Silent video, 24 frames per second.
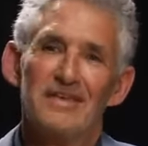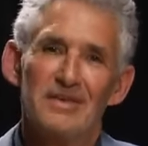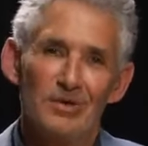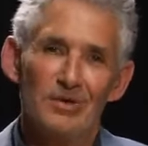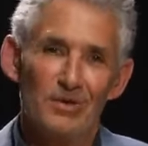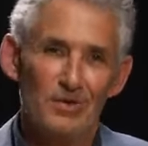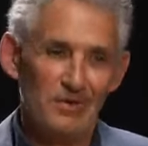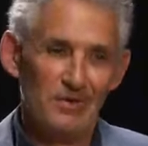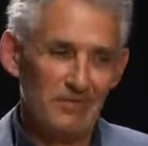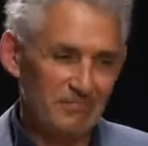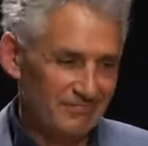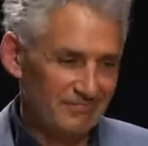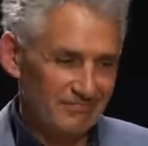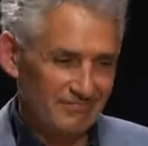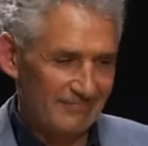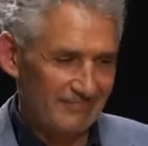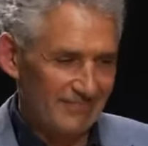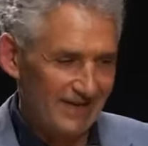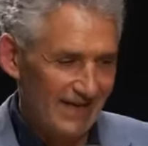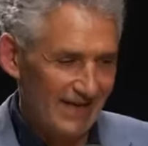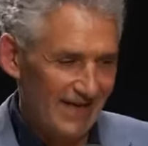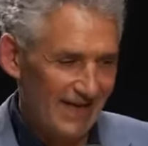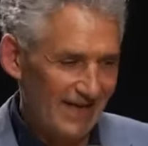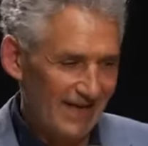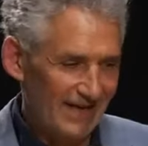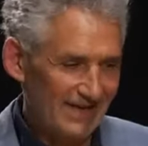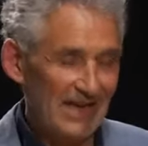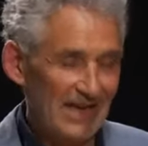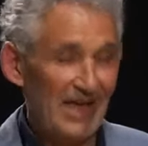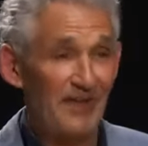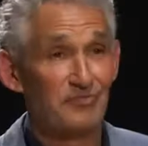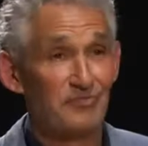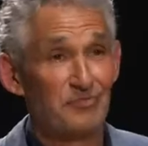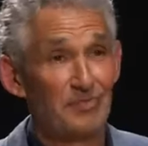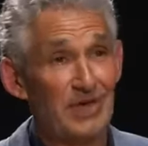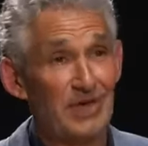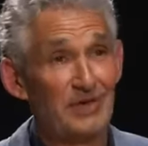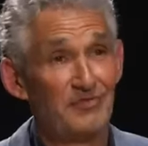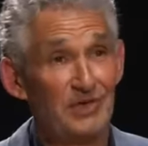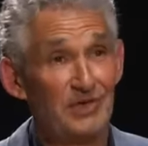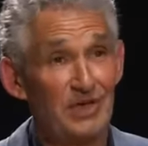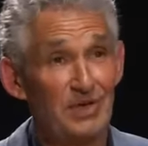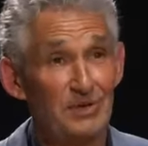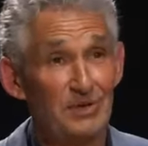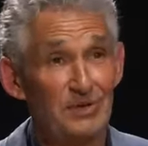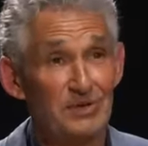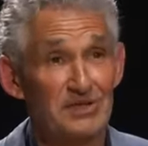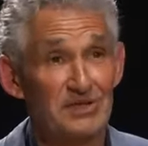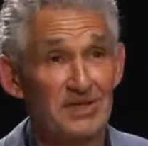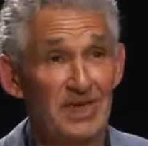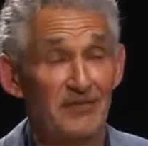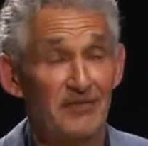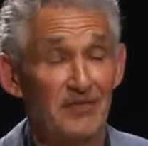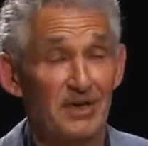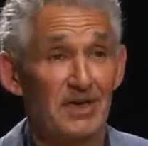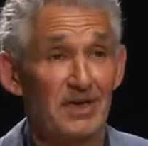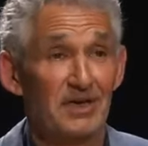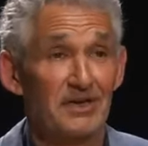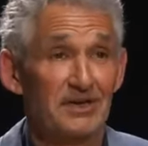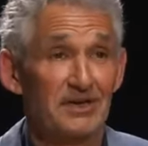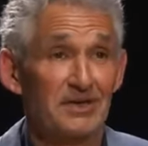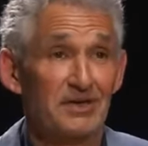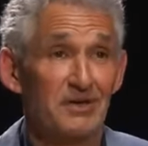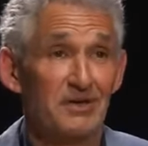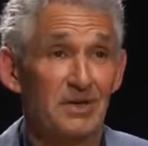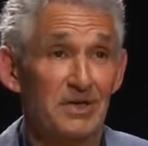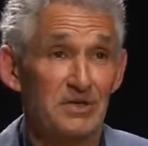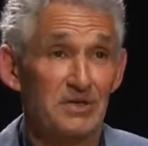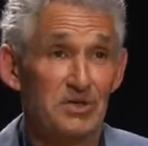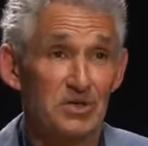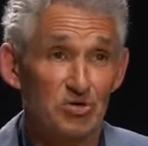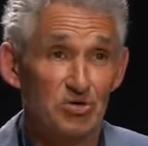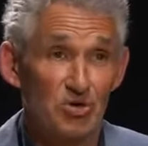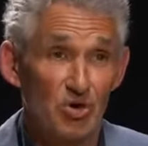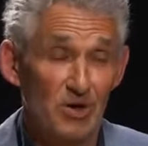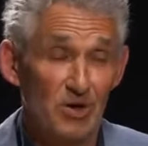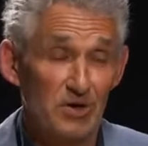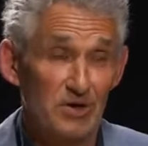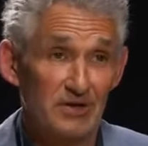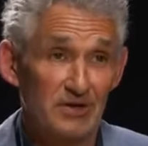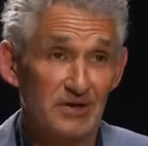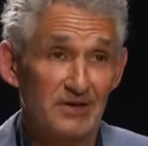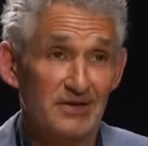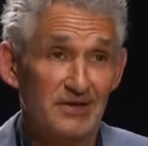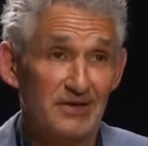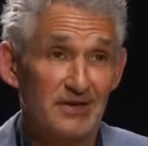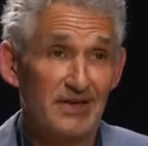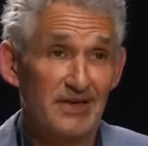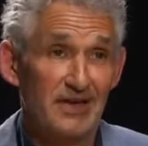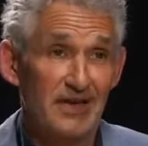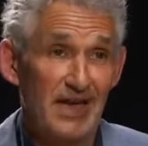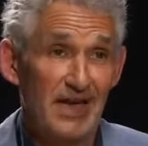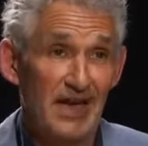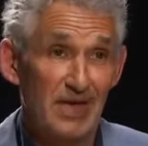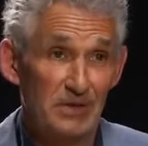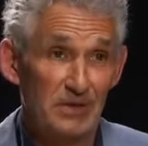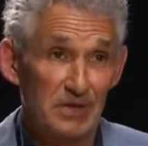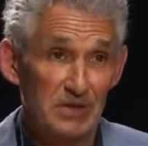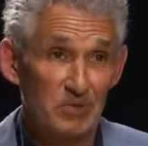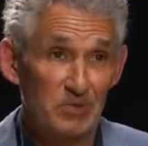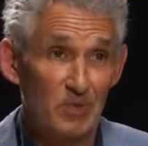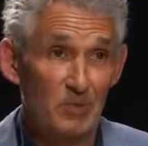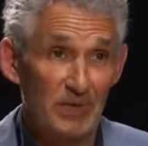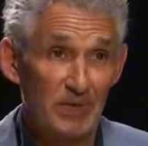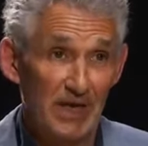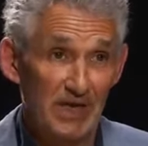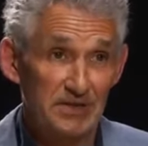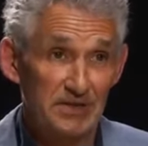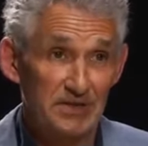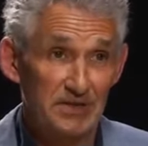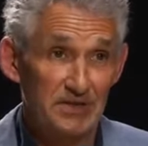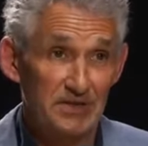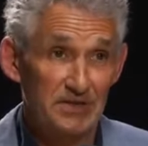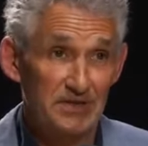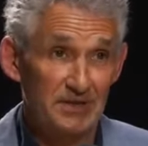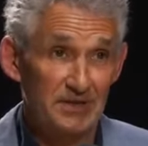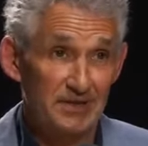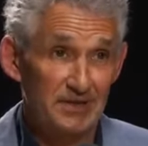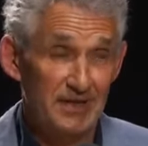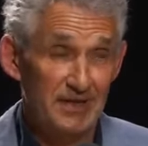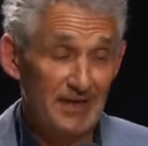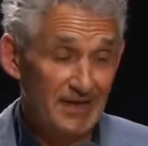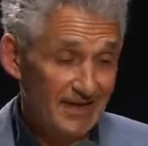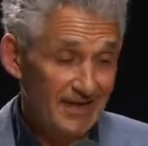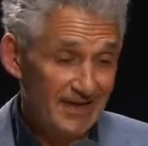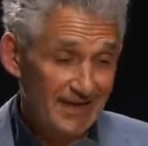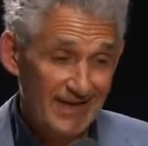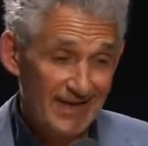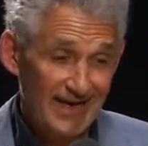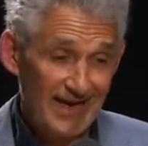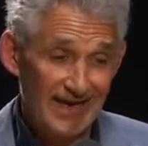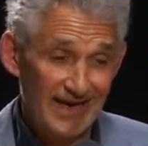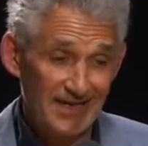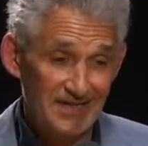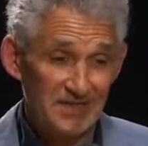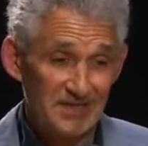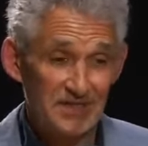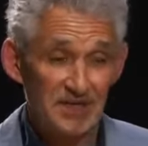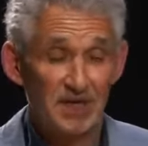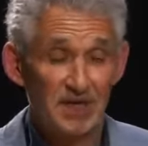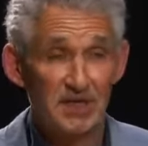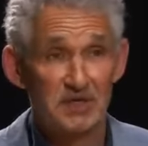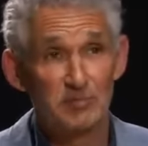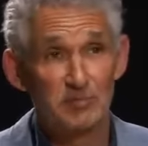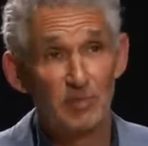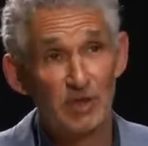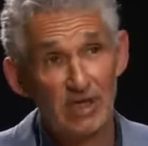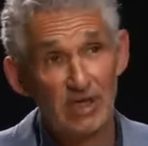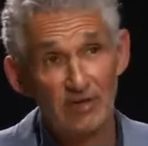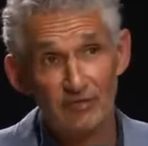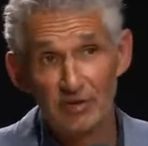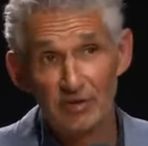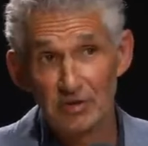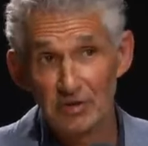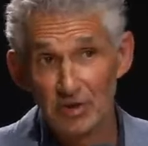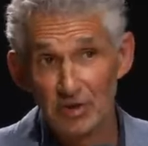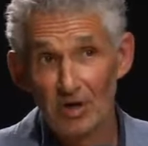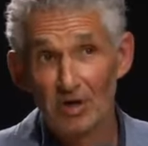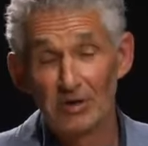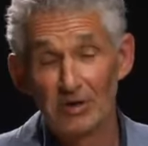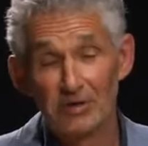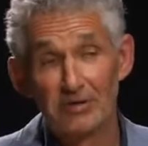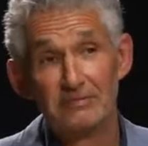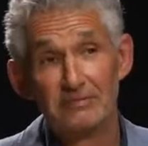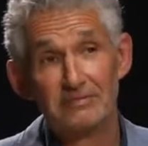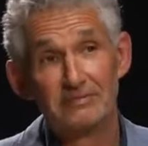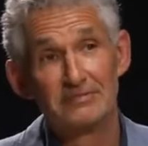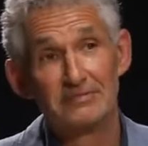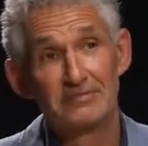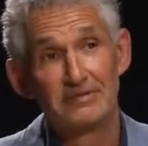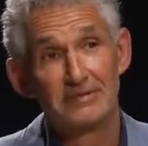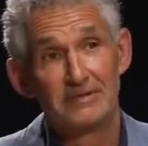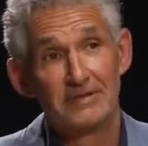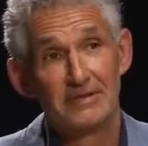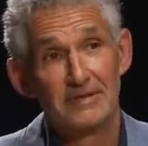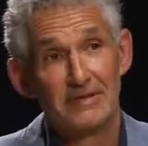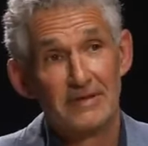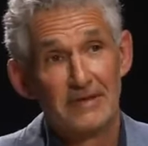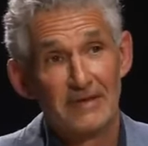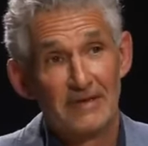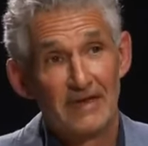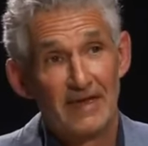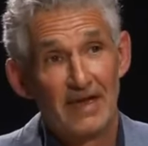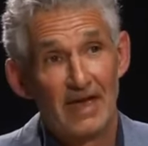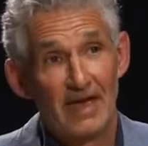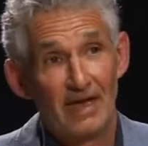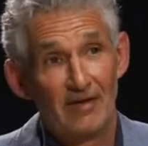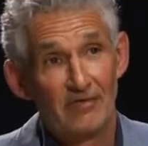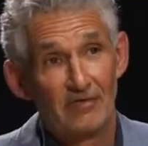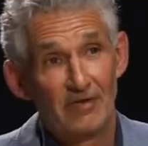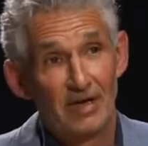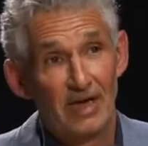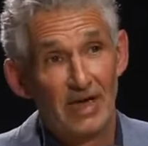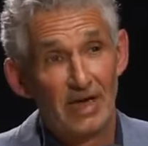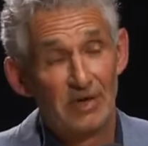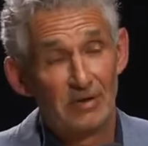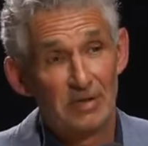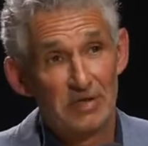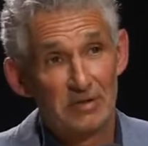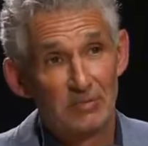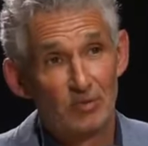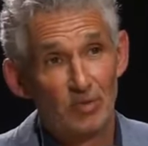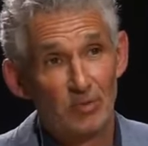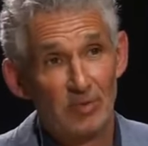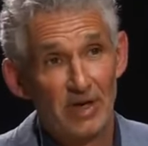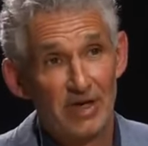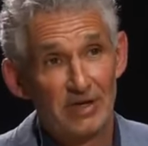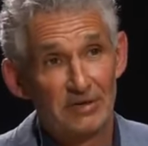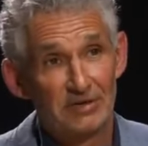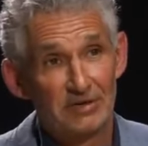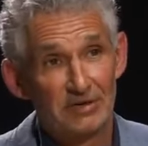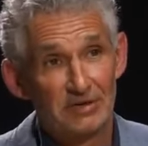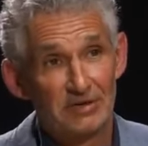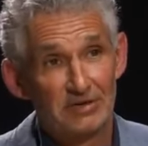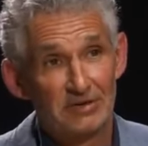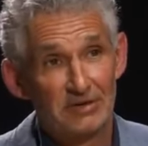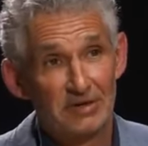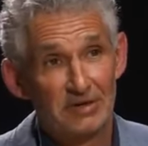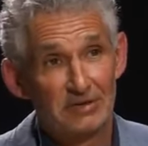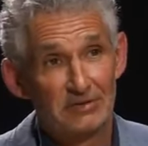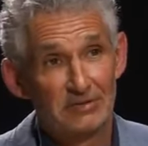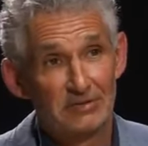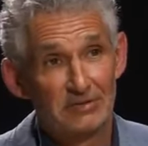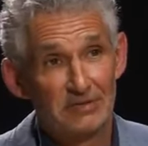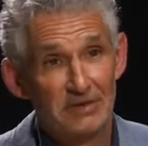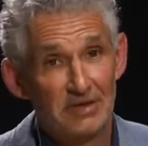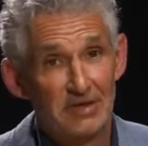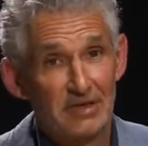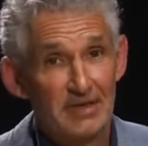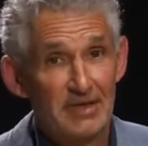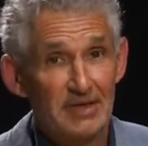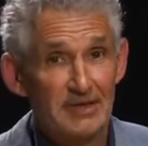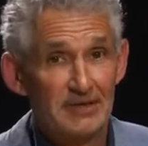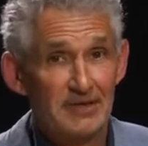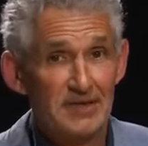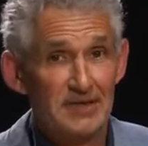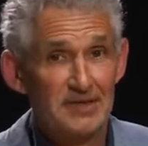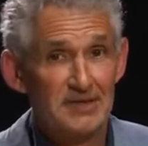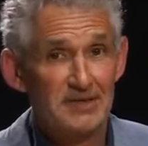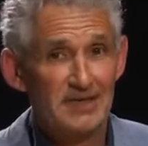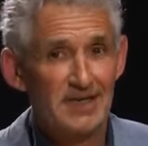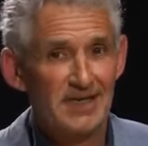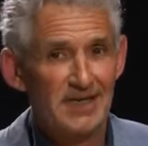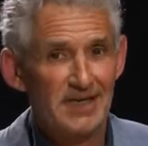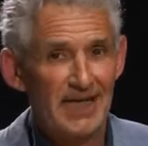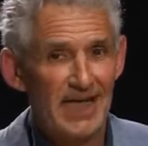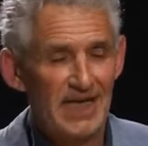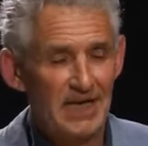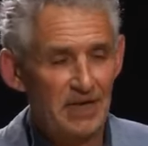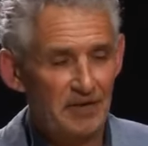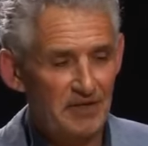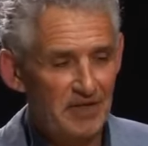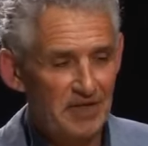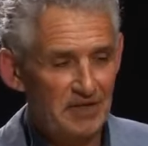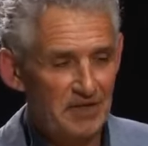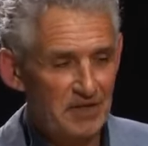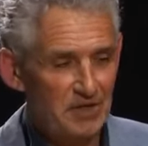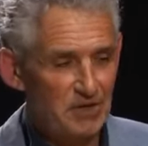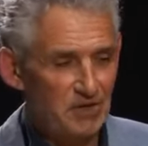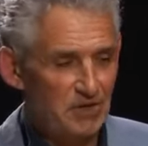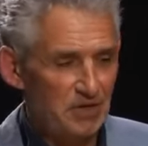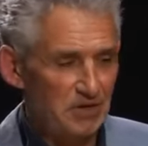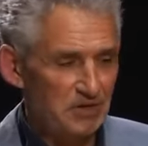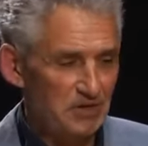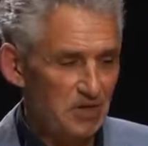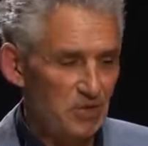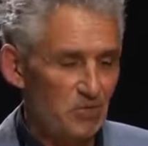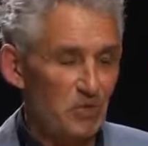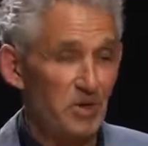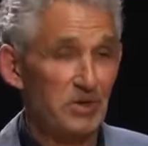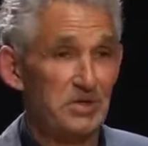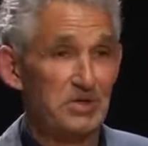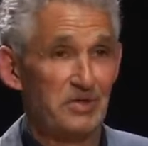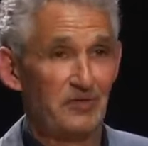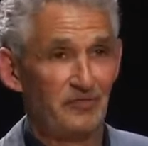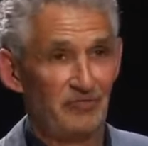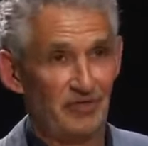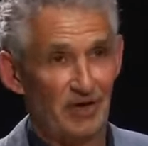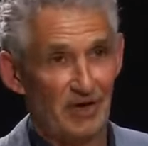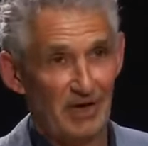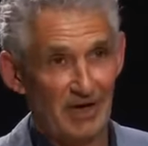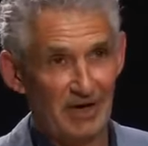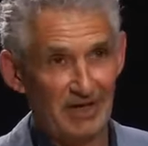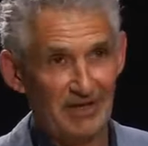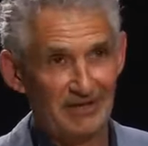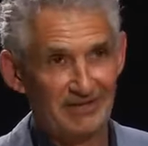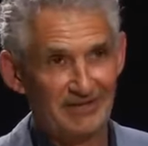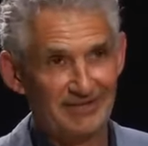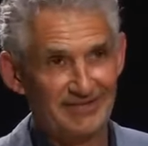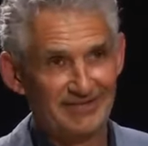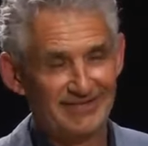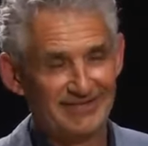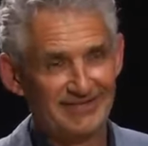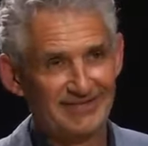your uh, left wing views have a, got a strong heritable basis. Interesting. As does belief in God have a heritable basis. So there's nearly anything that you can quantify,